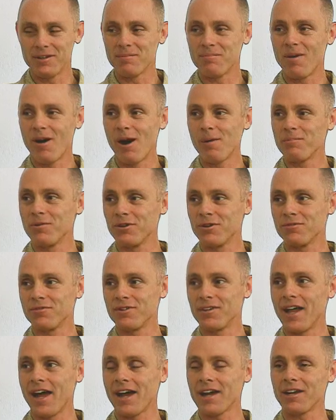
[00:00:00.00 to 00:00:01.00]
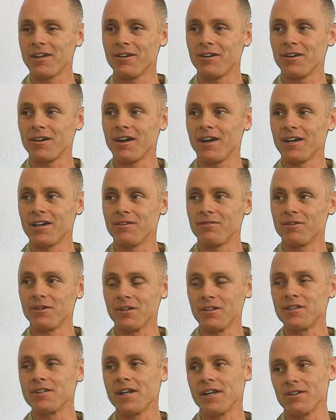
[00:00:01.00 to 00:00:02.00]
the popular vernacular kind of
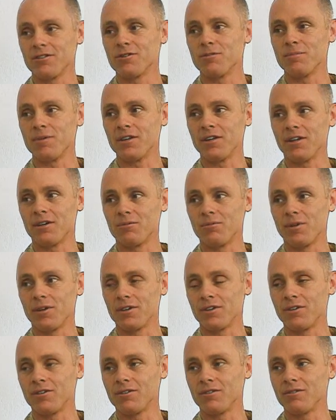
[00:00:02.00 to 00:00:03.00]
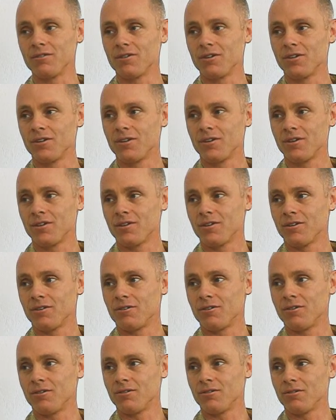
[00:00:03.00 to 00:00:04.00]
really tends to be on
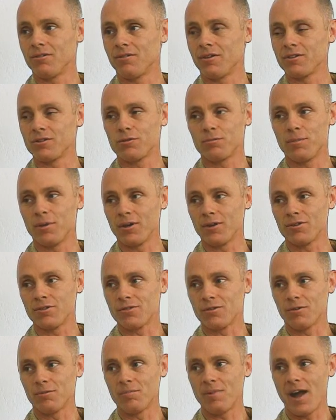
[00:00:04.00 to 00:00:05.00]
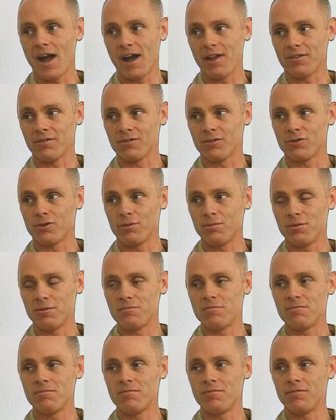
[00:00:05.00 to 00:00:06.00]
what spiritual path or group
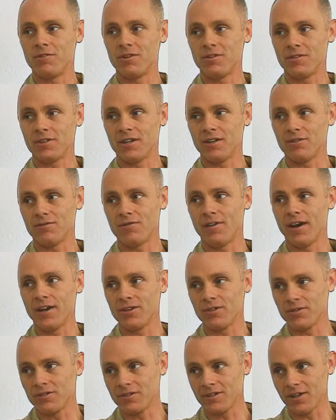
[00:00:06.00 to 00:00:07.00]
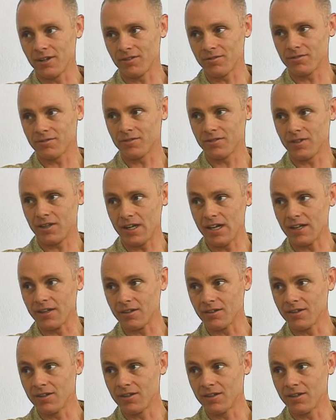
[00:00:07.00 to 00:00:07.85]
you tend to find yourself in.